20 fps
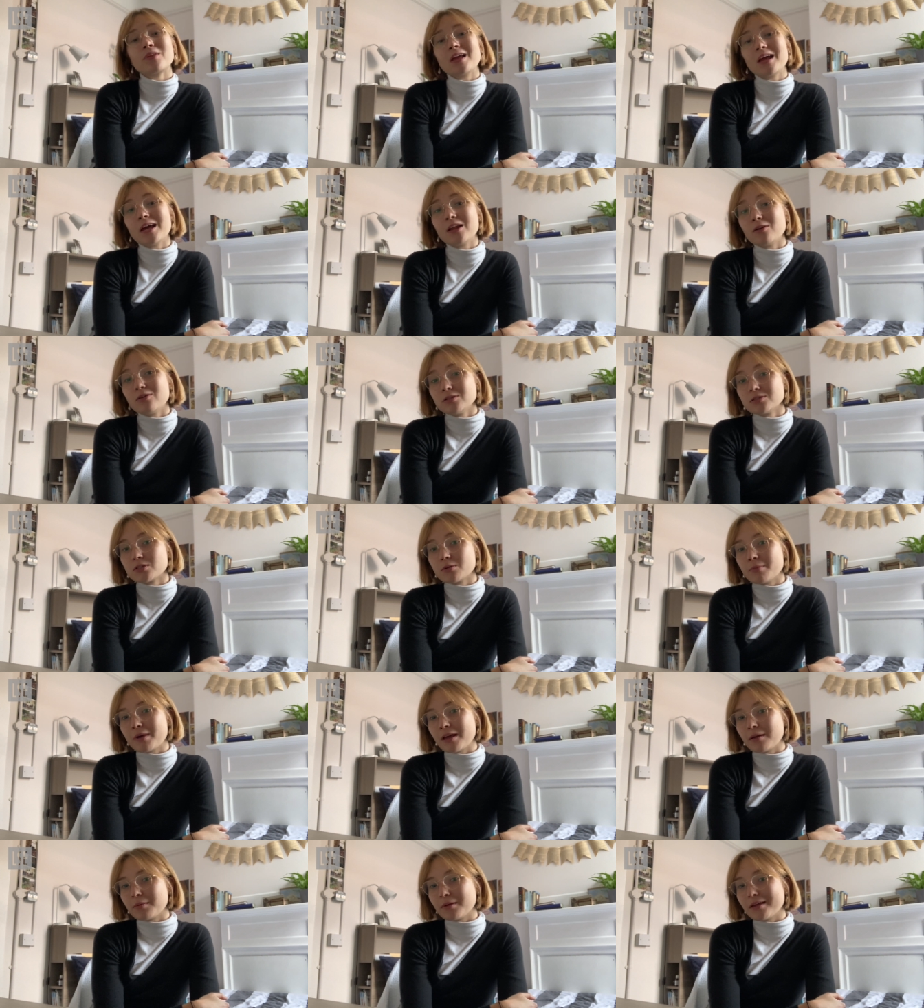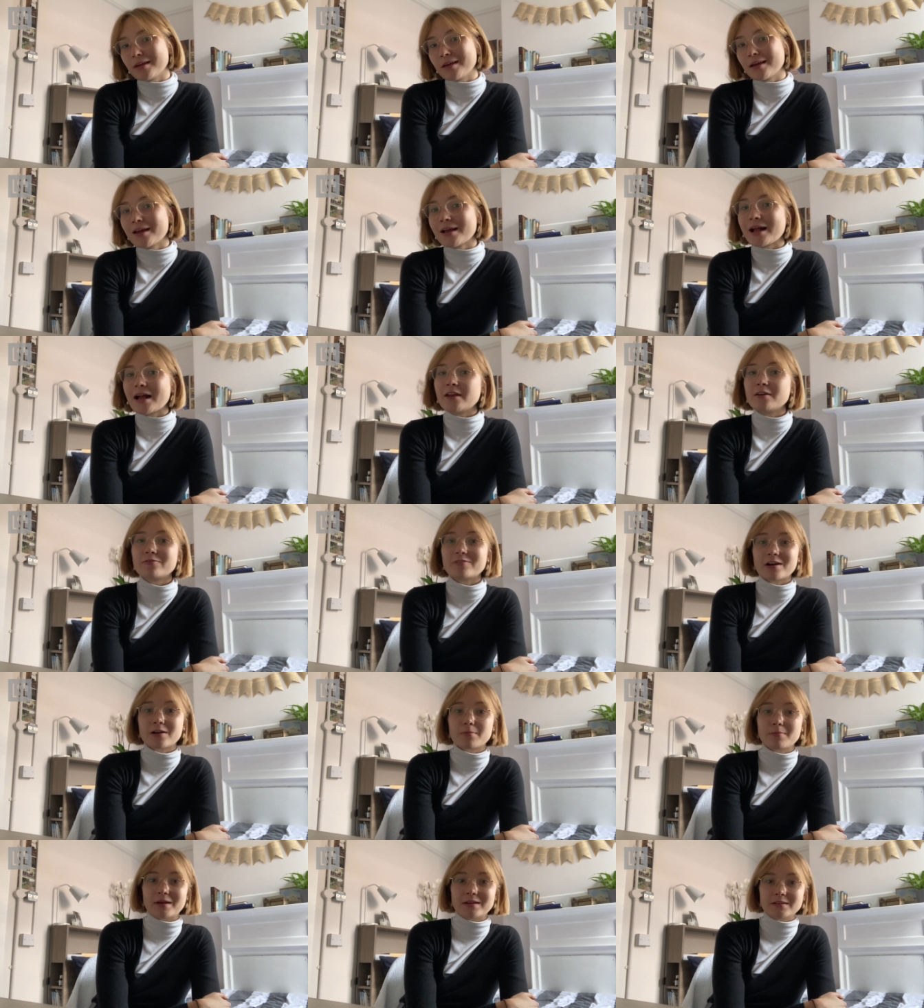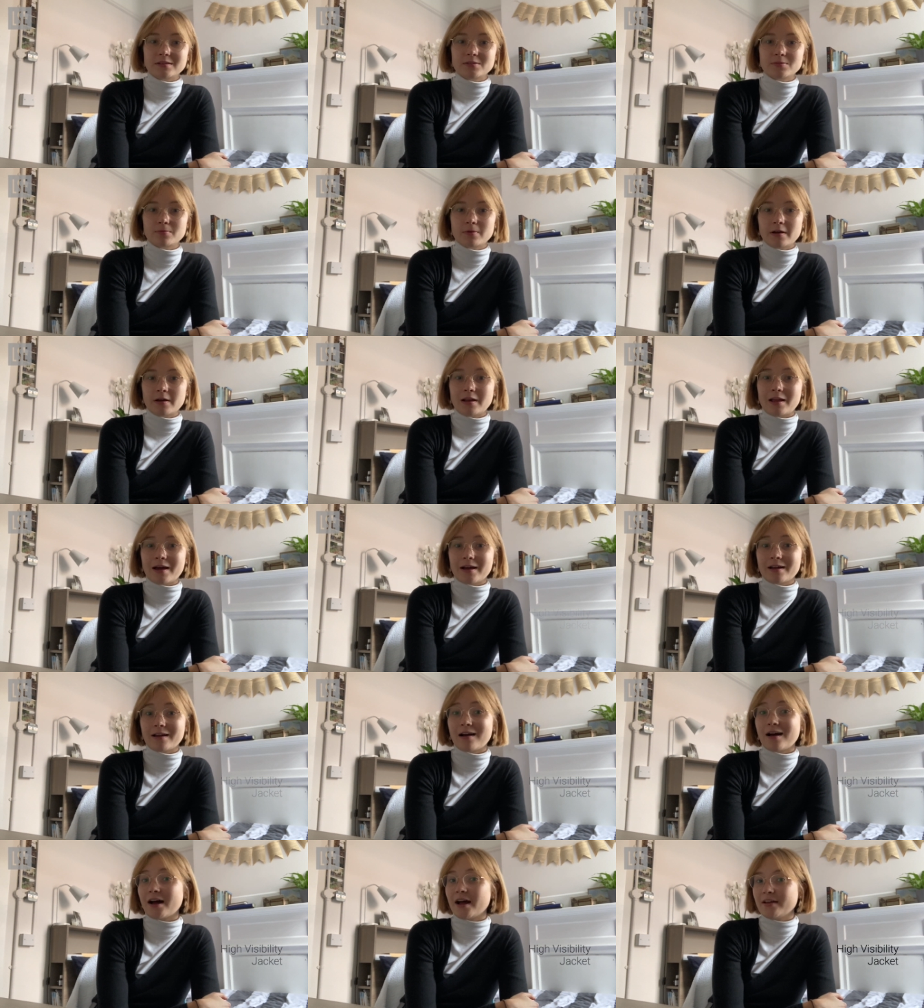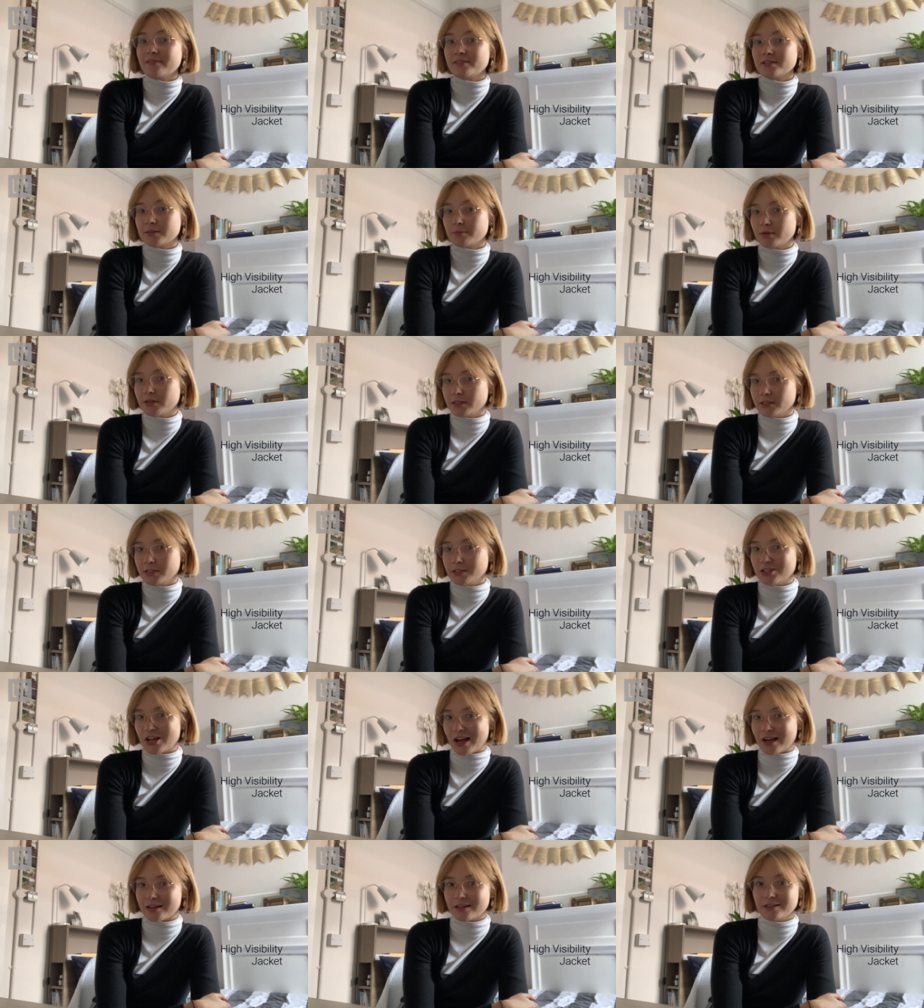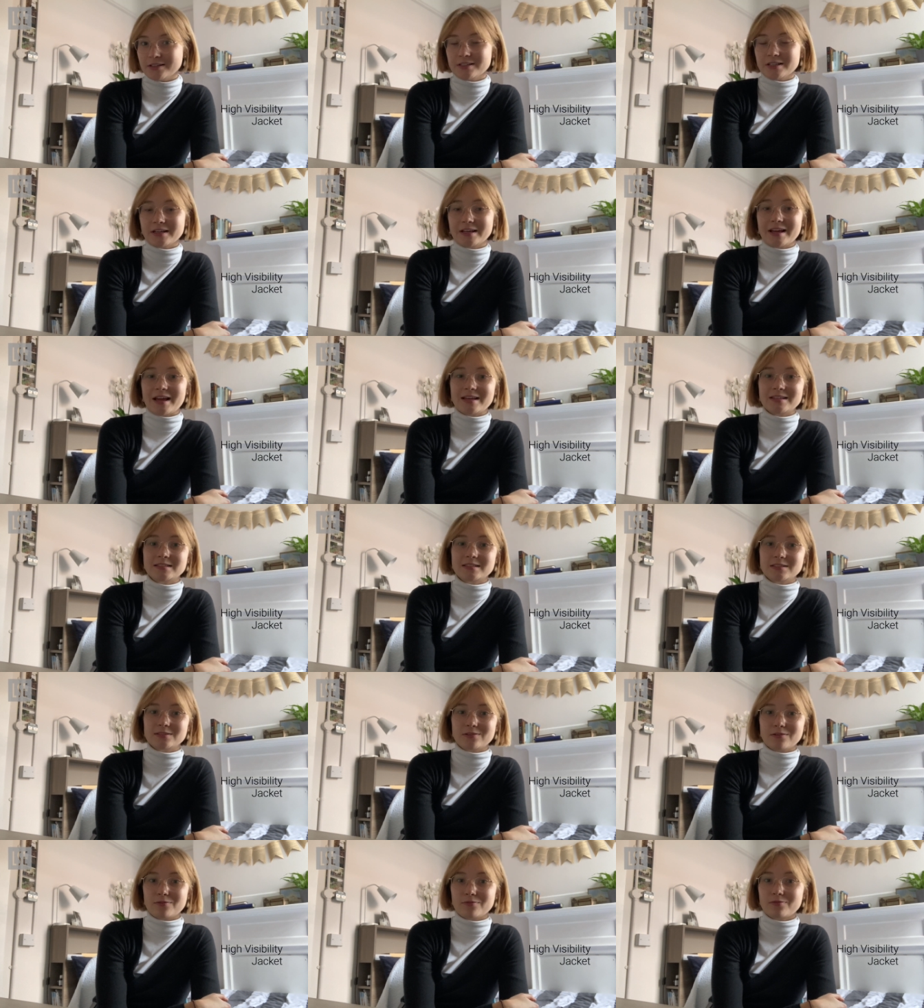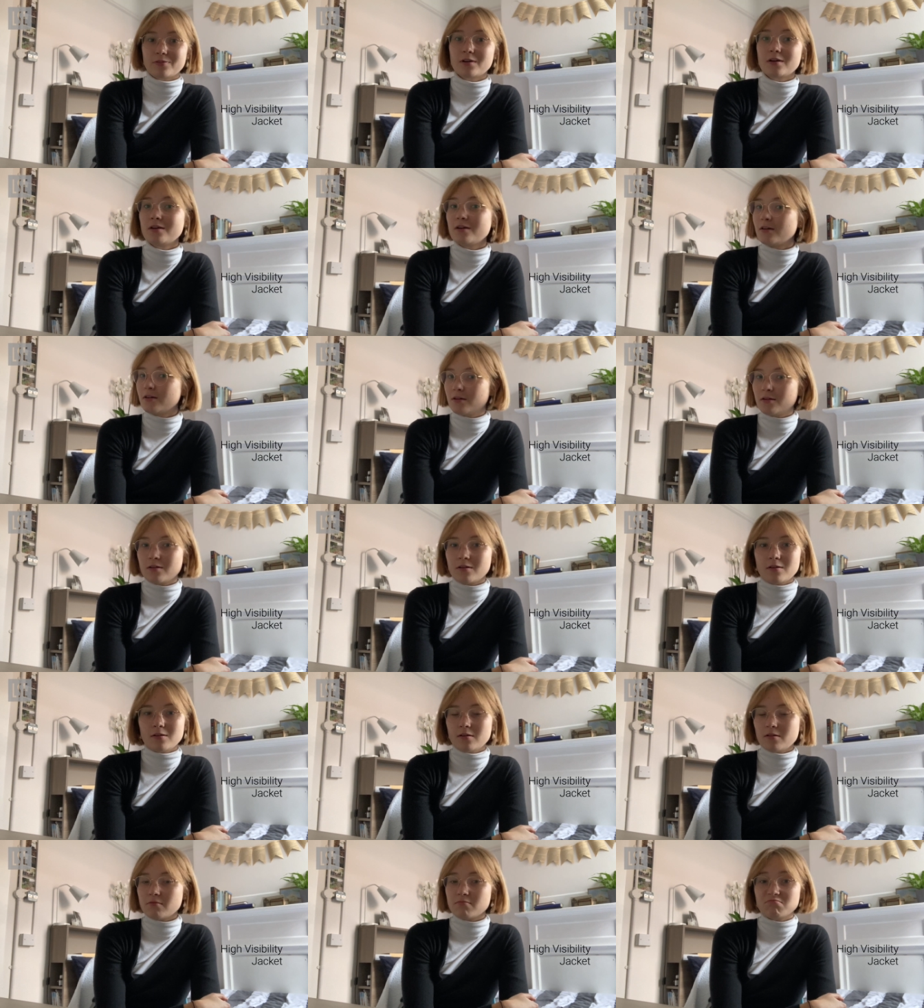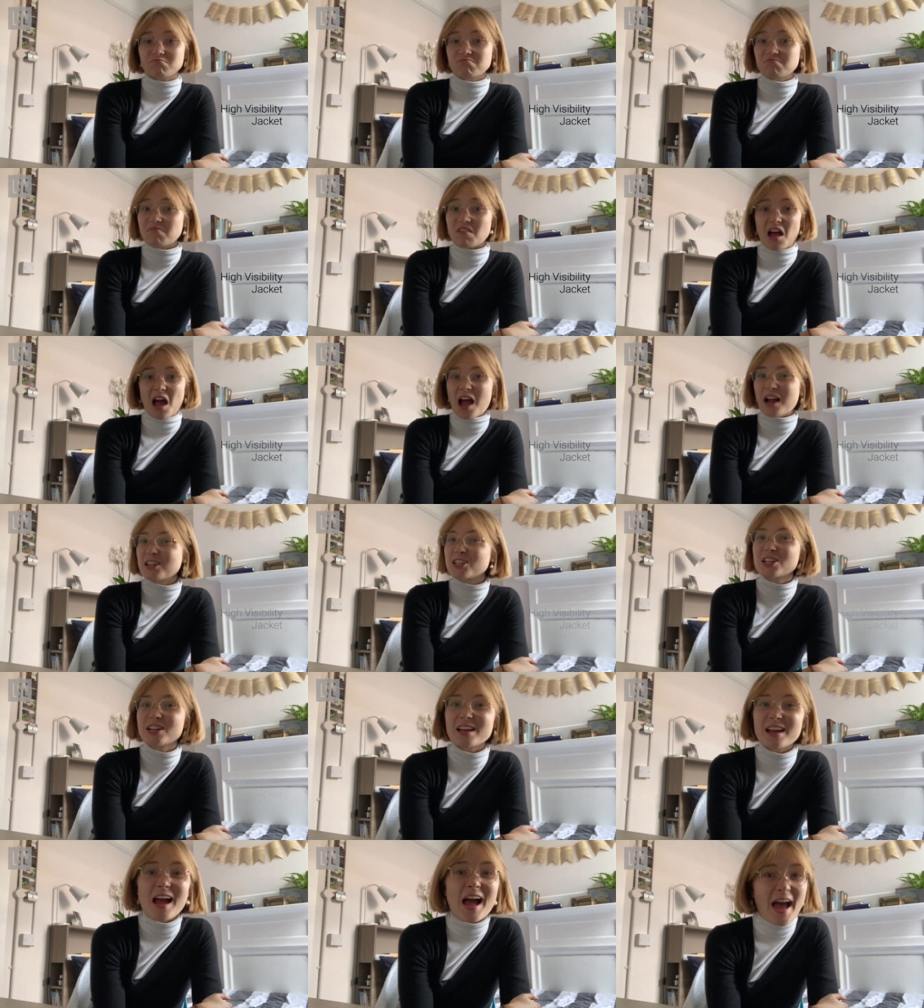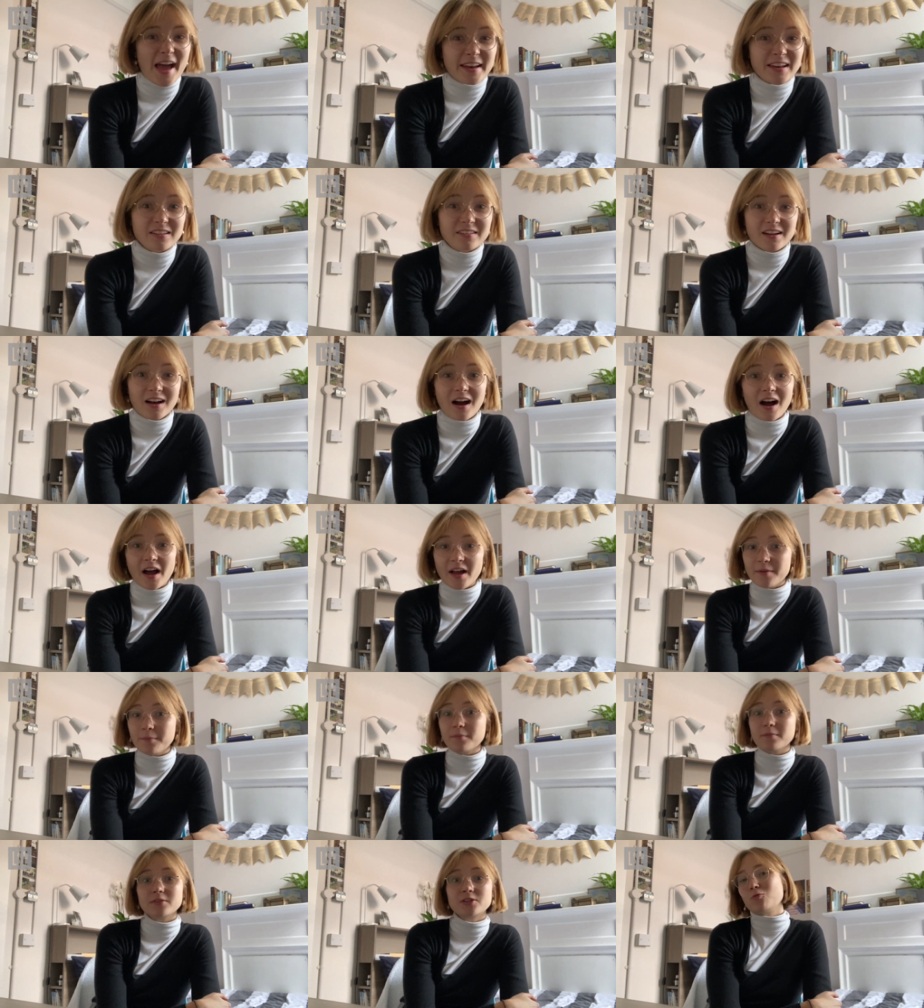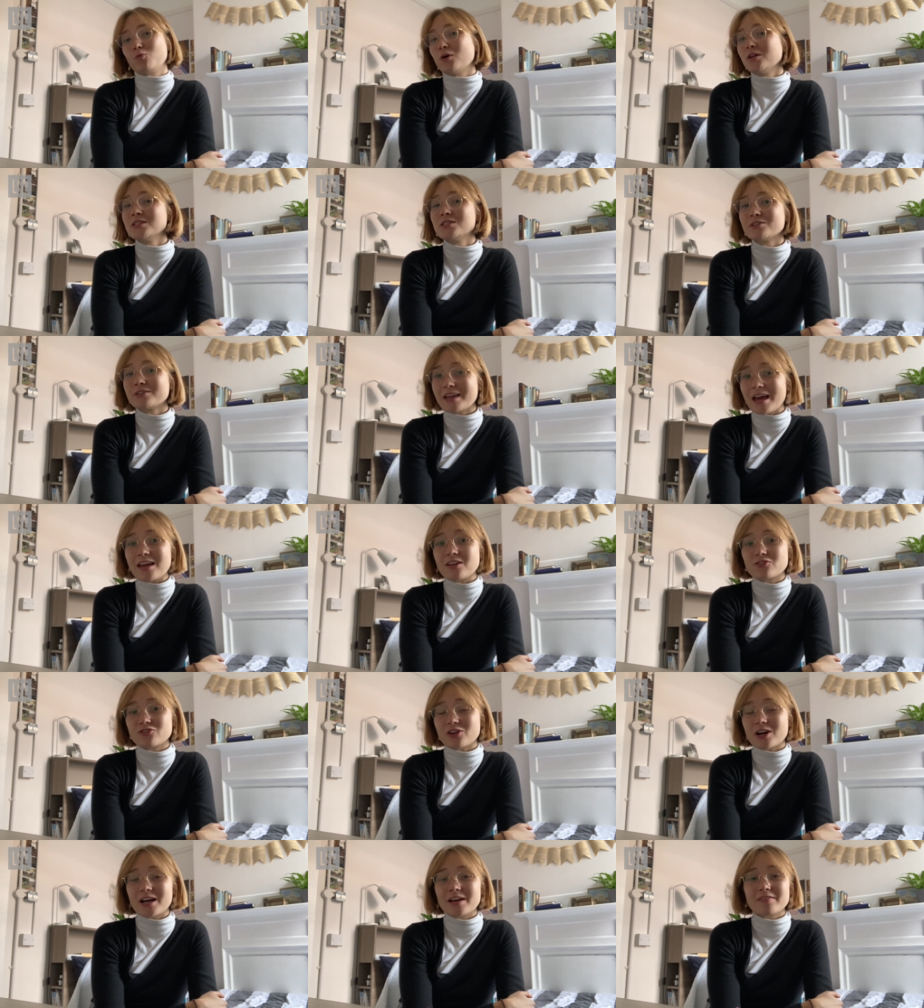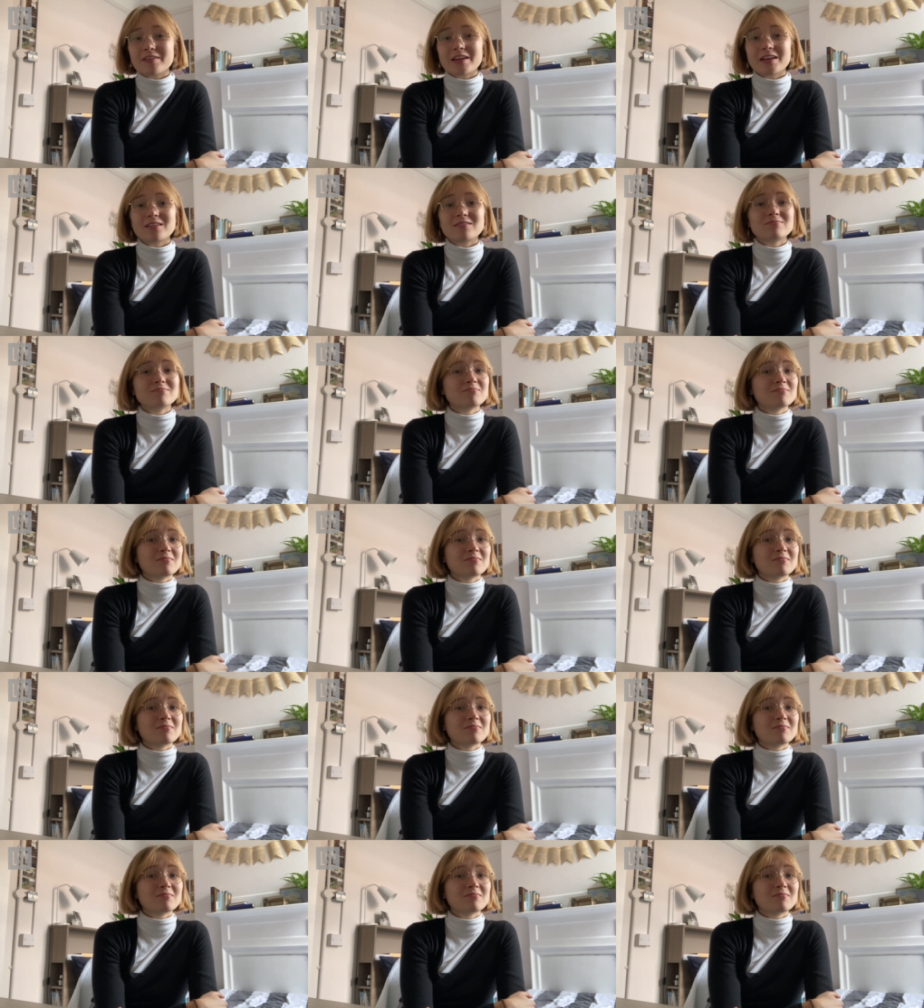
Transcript: It also may be kind of recommended to wear like a high visibility jacket in cases of actually any time. Once you get driving,